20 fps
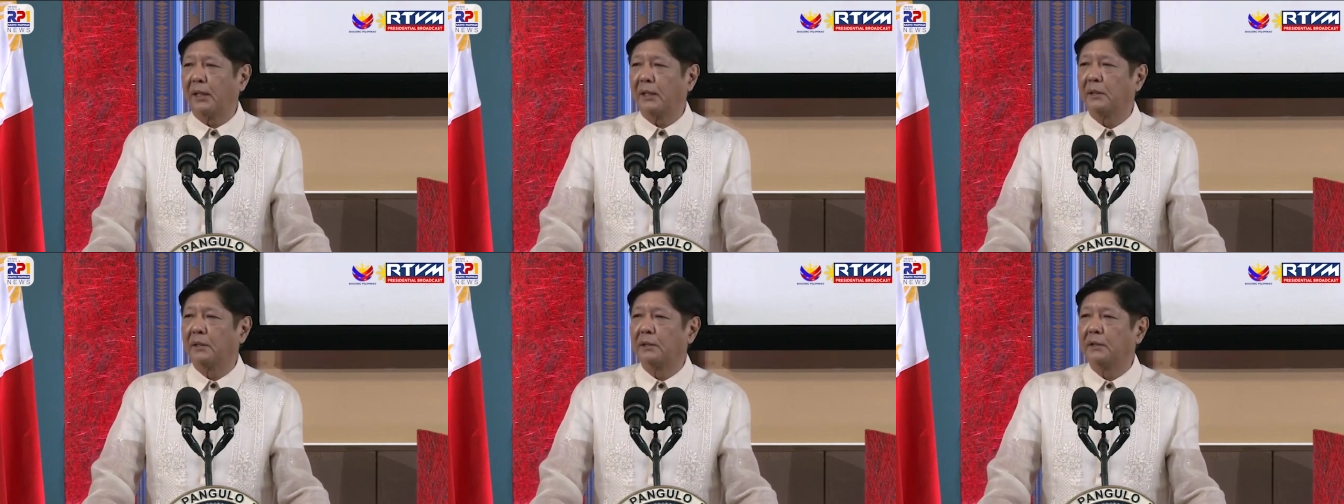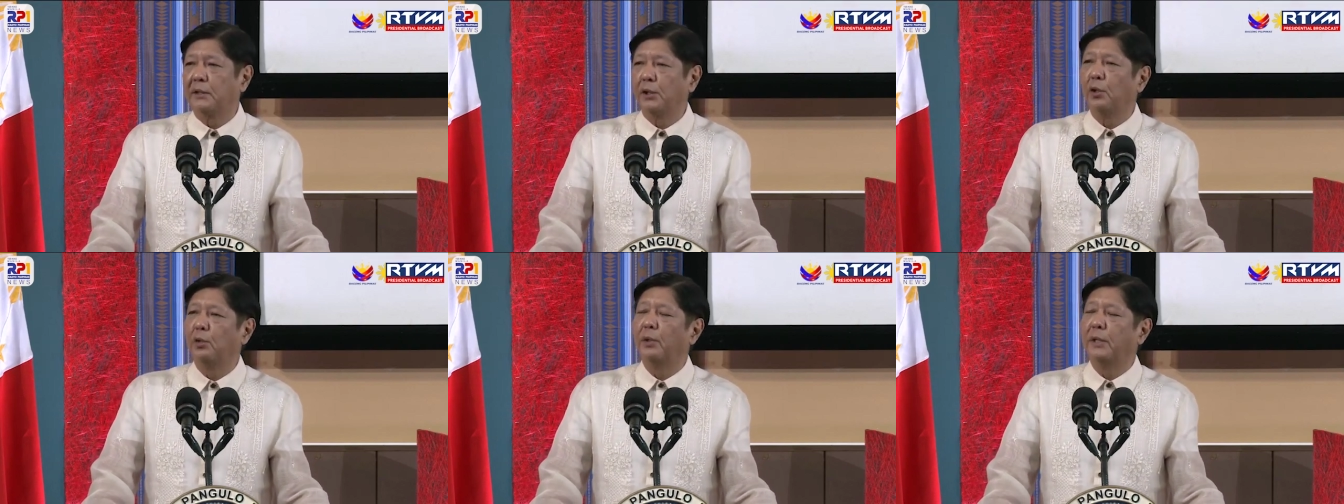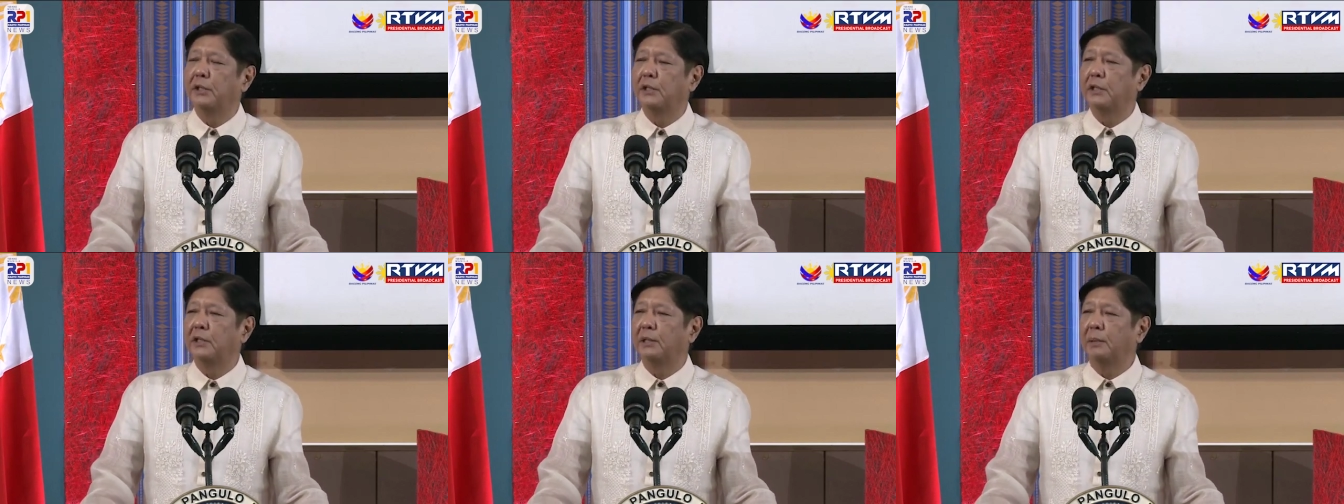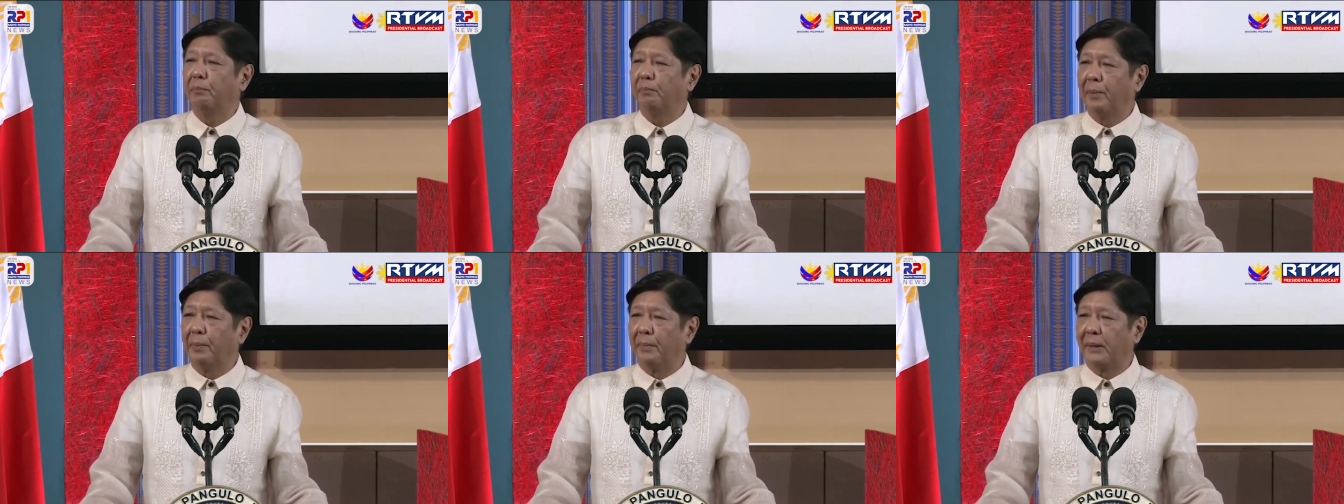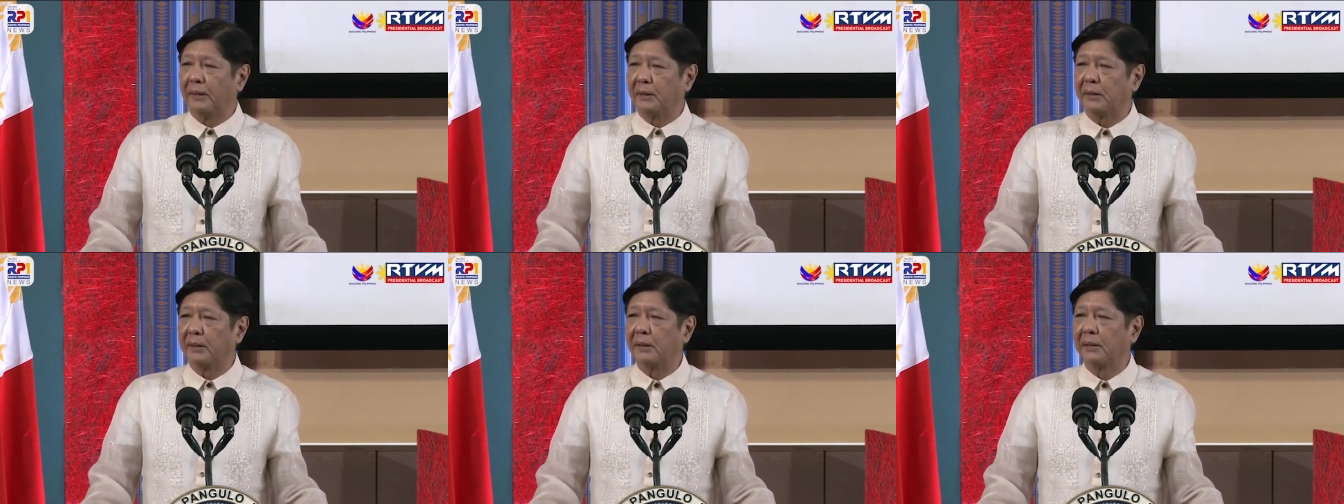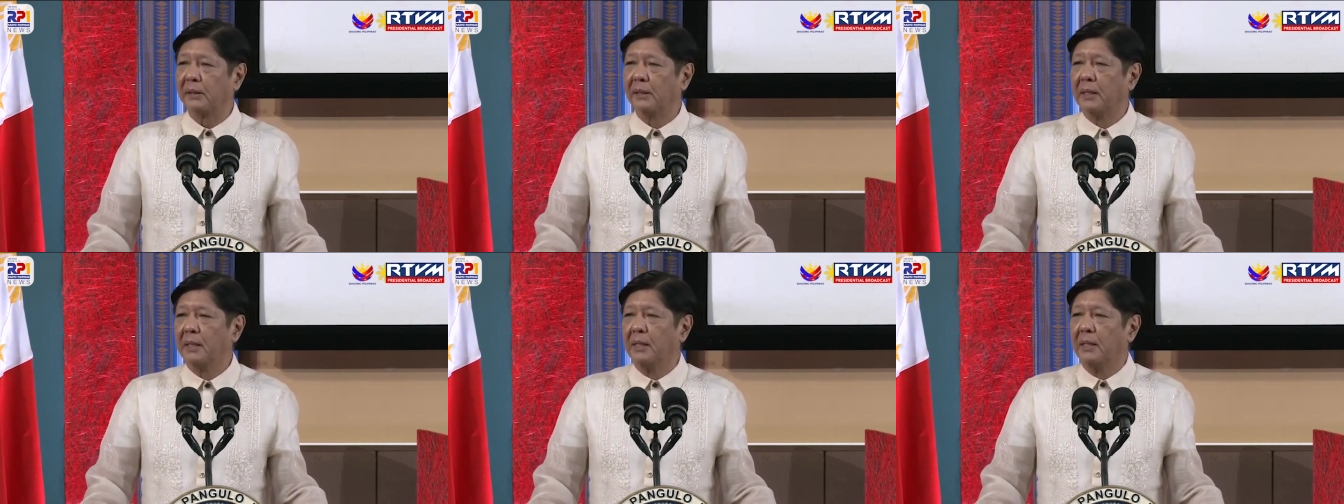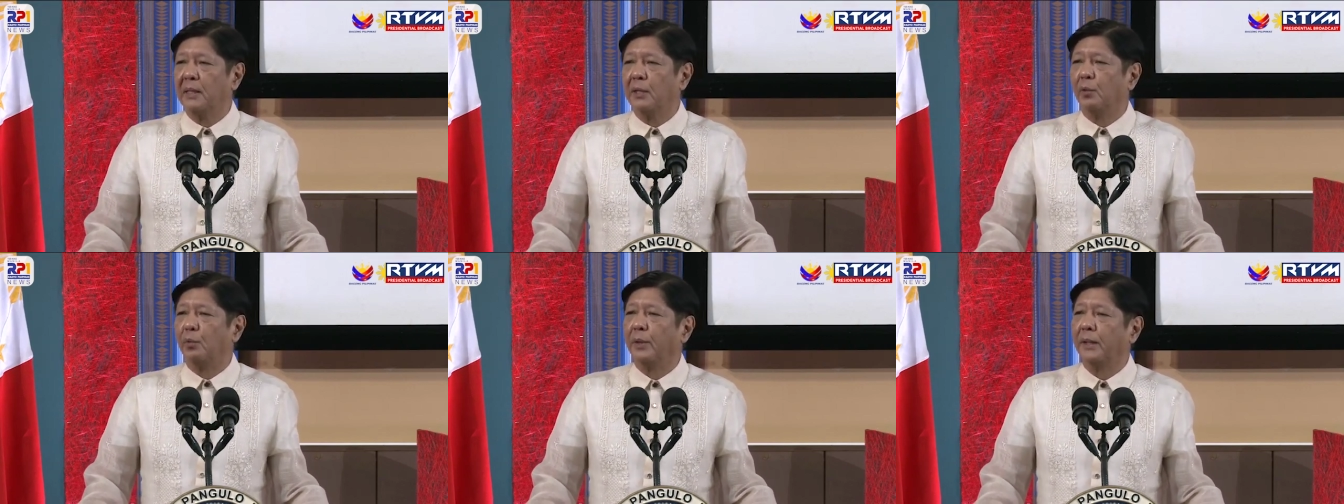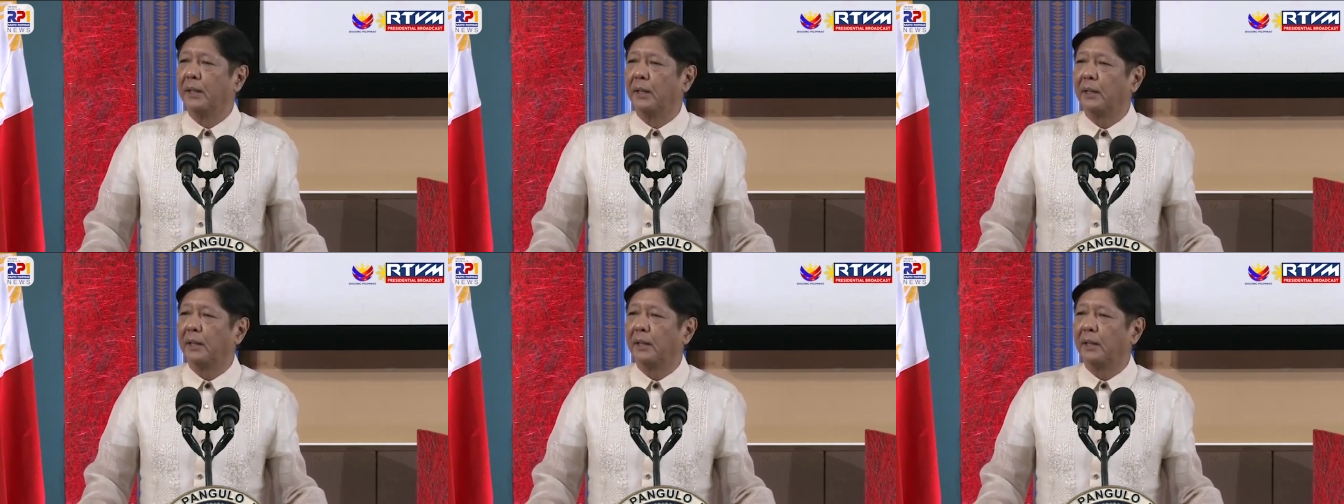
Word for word: and DOH is implementing, we